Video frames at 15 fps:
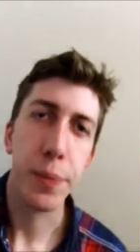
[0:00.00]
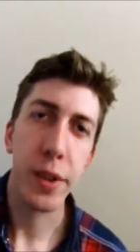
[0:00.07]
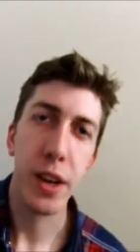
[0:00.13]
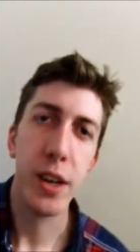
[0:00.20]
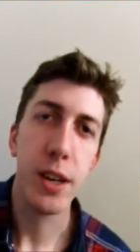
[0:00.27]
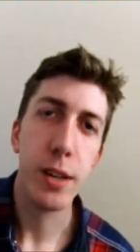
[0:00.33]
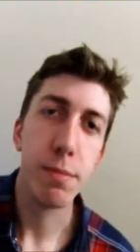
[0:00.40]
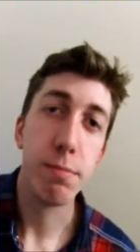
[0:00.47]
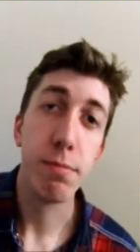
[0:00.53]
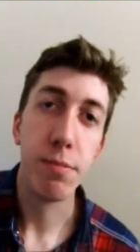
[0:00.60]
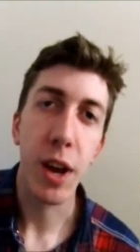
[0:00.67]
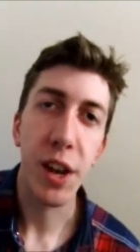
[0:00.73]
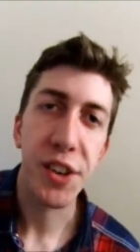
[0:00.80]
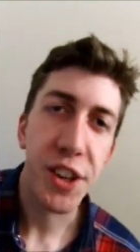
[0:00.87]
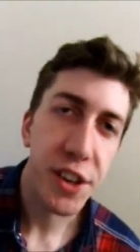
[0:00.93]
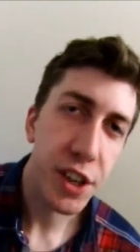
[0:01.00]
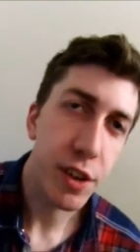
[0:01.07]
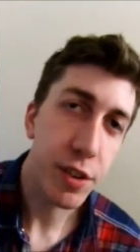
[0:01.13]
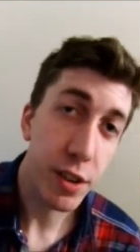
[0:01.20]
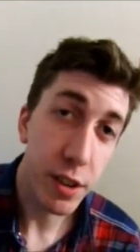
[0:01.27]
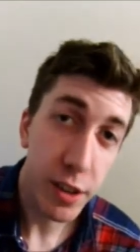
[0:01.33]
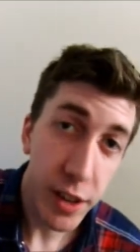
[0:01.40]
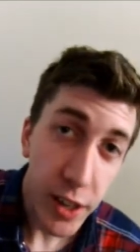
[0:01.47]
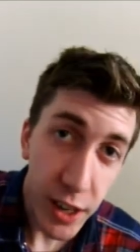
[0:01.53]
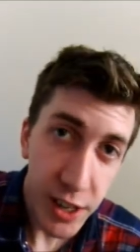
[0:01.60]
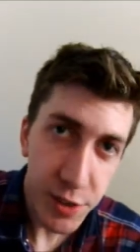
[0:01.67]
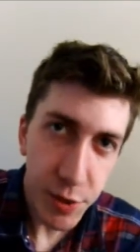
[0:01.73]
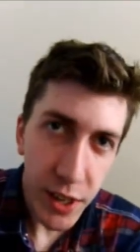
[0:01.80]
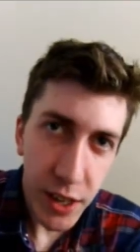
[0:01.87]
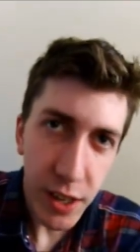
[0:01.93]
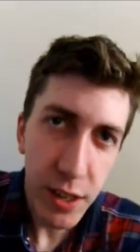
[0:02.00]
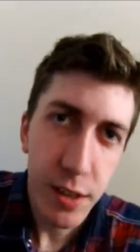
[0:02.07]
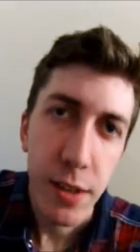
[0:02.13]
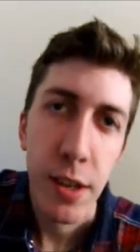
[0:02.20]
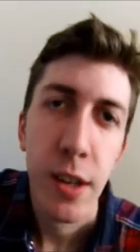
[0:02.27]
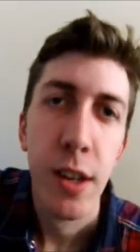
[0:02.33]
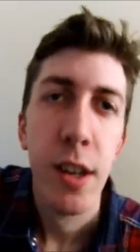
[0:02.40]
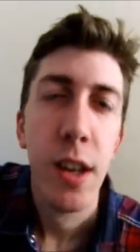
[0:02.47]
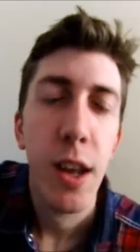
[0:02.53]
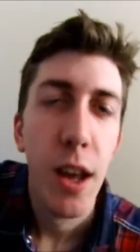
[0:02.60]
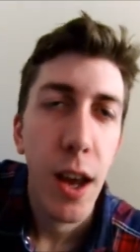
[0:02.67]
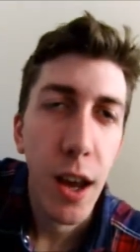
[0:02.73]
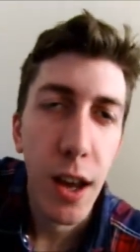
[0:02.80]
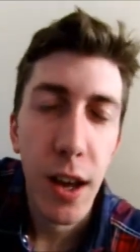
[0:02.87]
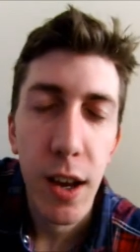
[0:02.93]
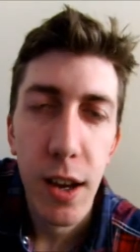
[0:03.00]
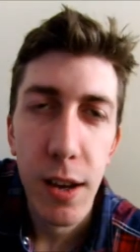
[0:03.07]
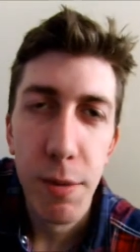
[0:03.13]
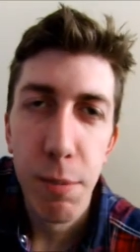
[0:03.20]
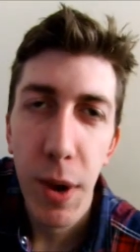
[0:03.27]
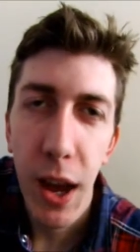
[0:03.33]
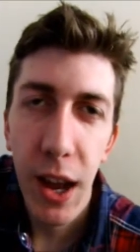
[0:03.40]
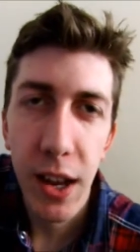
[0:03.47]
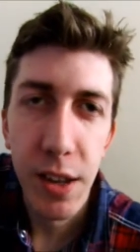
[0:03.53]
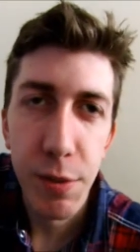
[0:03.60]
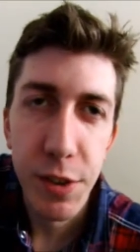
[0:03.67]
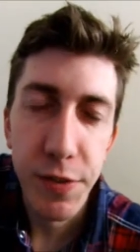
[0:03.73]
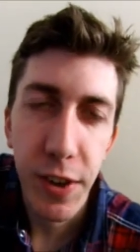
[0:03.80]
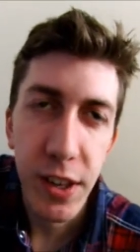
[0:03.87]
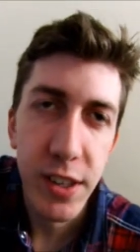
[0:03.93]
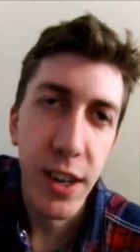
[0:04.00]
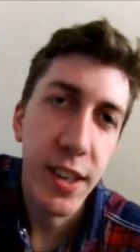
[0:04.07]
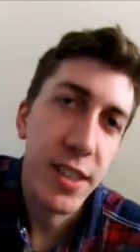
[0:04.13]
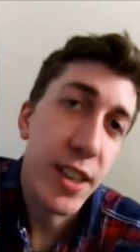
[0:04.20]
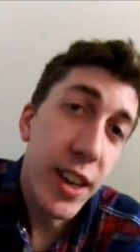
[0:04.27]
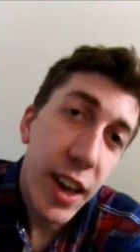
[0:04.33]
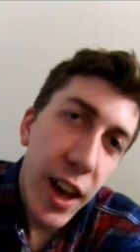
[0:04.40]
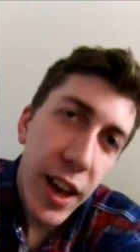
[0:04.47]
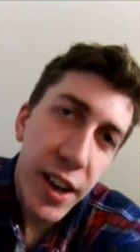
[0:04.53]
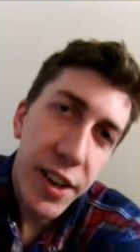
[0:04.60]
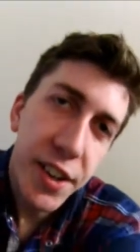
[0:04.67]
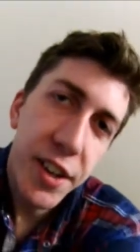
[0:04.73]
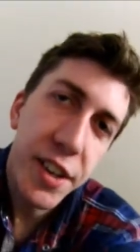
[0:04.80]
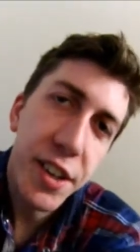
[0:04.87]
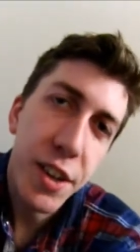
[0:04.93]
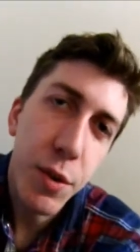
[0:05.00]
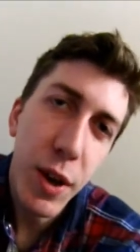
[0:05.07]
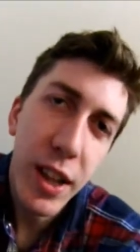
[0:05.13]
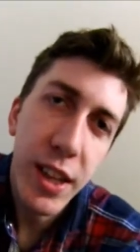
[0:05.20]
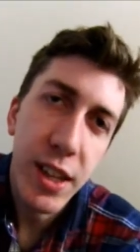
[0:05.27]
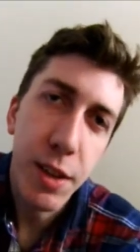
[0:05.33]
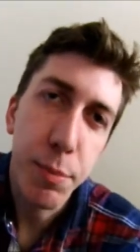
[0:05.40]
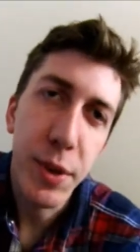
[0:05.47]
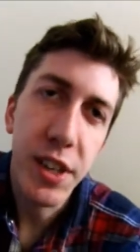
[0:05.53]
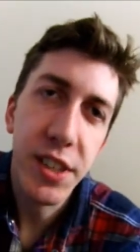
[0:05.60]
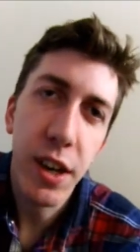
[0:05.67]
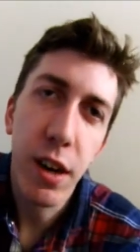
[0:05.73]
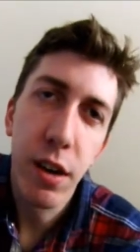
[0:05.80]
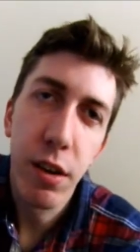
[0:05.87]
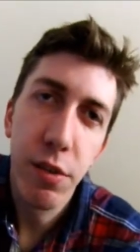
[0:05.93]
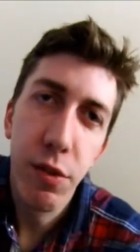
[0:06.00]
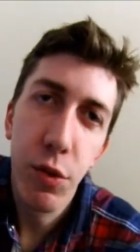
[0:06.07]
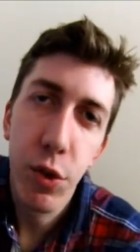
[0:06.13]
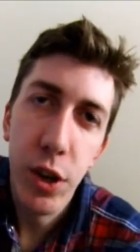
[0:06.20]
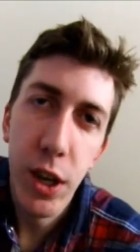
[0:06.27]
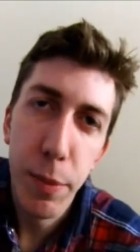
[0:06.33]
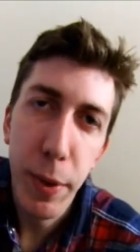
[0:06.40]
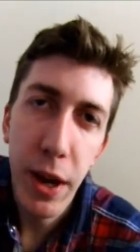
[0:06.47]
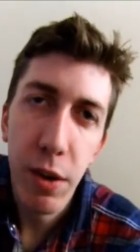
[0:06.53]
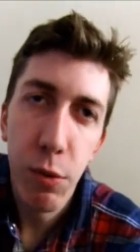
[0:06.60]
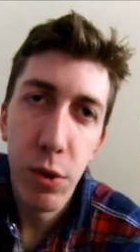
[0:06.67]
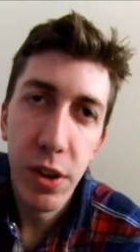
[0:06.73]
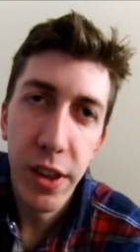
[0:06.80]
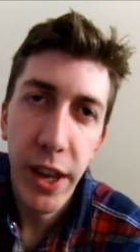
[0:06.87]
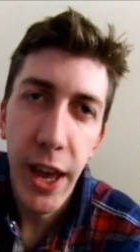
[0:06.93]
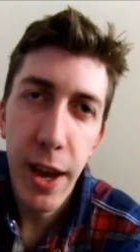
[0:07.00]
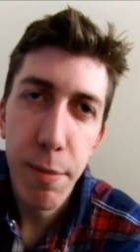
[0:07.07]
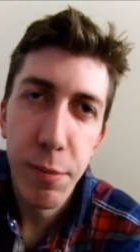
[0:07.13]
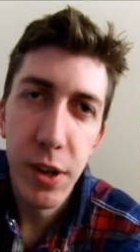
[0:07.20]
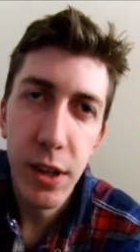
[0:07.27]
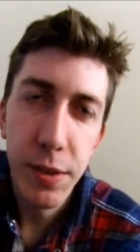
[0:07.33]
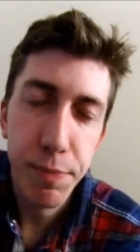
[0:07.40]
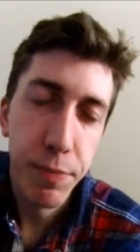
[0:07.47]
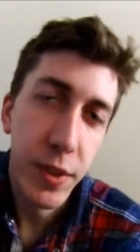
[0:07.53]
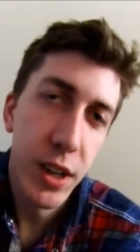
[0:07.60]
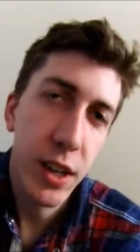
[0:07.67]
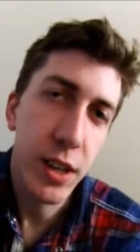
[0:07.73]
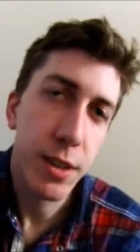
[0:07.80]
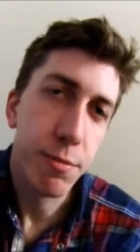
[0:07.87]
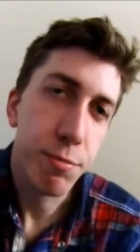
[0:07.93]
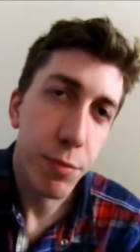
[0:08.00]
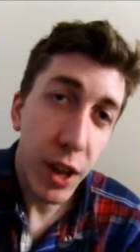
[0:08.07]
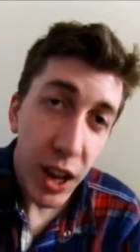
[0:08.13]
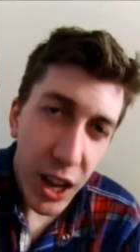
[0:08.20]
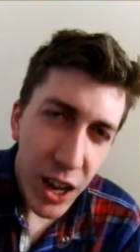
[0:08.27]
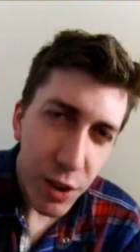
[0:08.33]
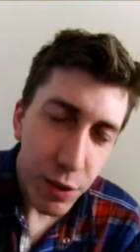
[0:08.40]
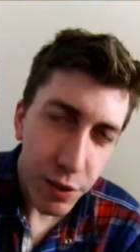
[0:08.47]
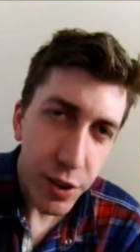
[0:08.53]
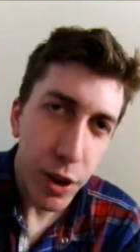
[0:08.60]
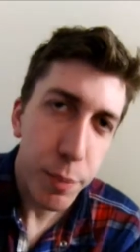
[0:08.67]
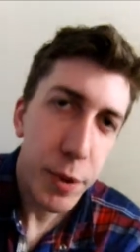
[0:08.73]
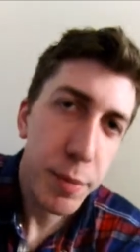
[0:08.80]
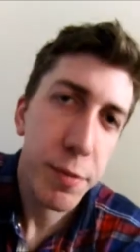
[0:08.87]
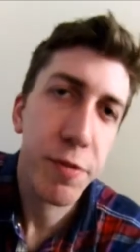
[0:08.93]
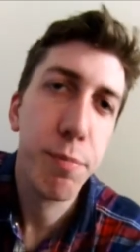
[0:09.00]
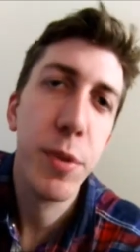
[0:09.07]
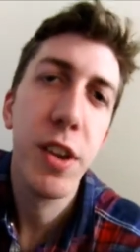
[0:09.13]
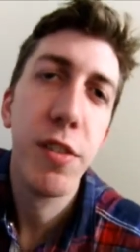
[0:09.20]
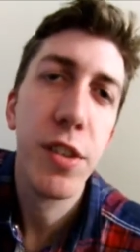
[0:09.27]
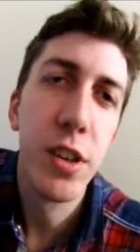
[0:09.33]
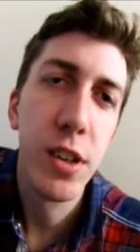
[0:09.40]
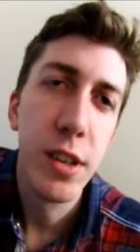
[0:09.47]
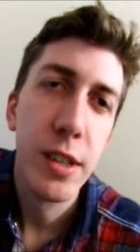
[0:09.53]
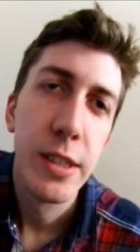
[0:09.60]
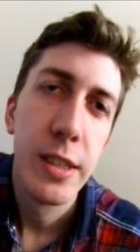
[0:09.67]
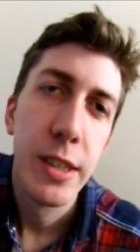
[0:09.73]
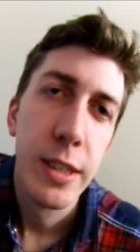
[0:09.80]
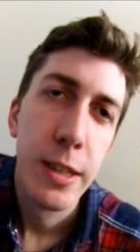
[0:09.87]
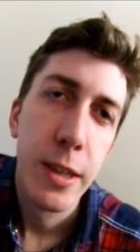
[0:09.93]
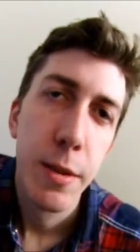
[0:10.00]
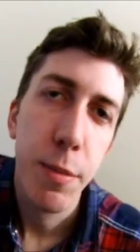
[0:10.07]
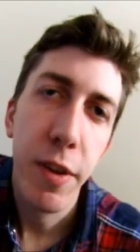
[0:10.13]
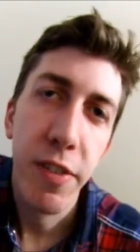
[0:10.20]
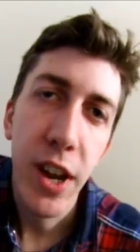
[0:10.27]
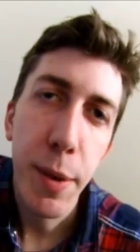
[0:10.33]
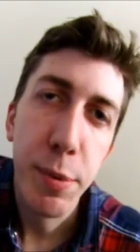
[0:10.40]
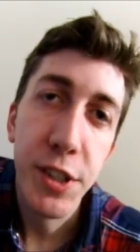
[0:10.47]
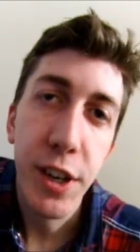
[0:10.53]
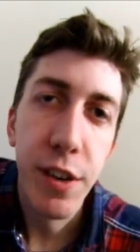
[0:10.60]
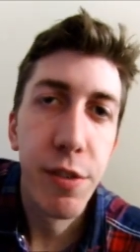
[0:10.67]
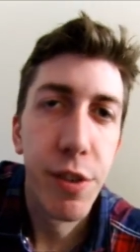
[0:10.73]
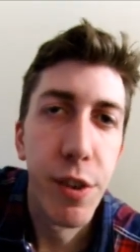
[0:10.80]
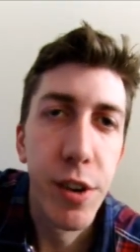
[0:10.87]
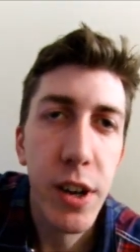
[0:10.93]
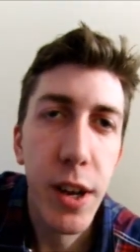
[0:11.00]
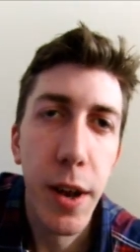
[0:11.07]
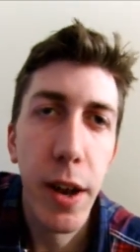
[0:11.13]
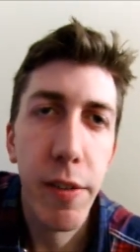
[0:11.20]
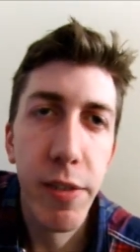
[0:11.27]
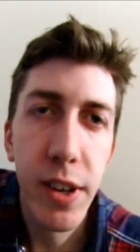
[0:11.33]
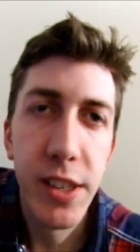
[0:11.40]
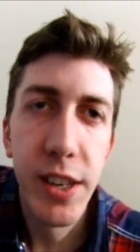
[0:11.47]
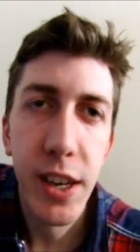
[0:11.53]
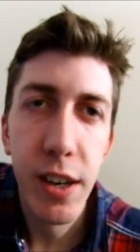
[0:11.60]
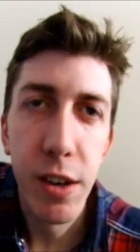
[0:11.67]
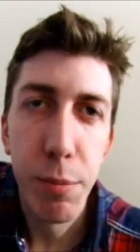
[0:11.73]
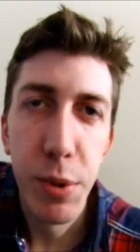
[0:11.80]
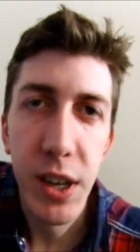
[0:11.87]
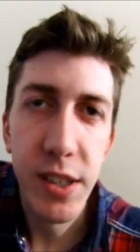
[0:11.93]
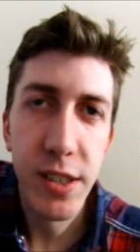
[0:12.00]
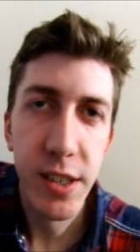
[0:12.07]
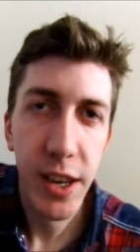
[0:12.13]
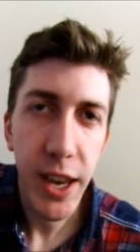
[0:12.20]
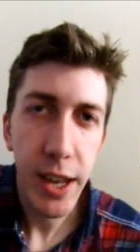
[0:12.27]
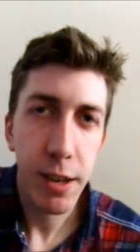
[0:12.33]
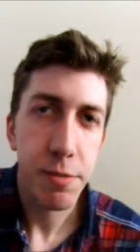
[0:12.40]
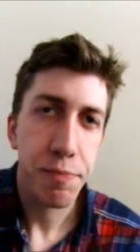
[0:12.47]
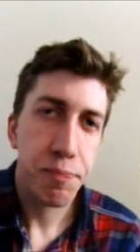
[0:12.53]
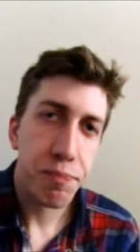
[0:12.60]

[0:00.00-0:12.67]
I did go on holiday last week and it was fantastic, and I did do a little bit of walking about with a camera. And I've got a bit of an appetite for it, and I fancy going places again.